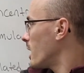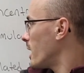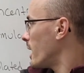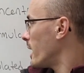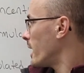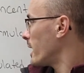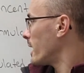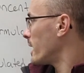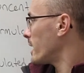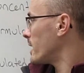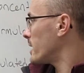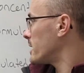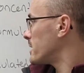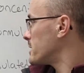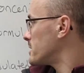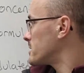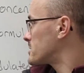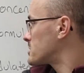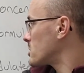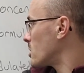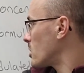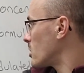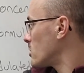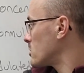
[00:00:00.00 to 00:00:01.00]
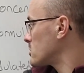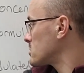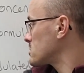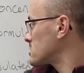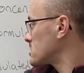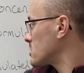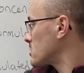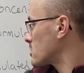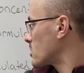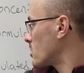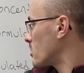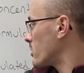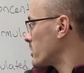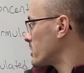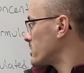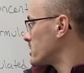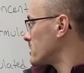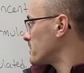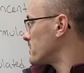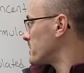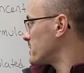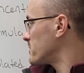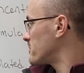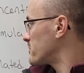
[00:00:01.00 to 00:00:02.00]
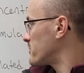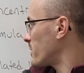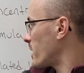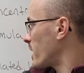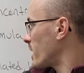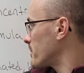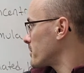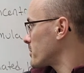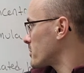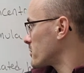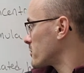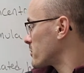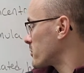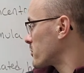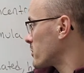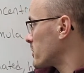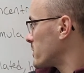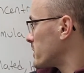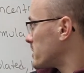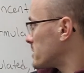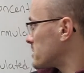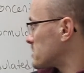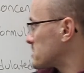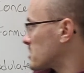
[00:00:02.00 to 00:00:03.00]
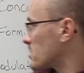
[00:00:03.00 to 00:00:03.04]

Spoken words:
And it's also going to be fiber-free.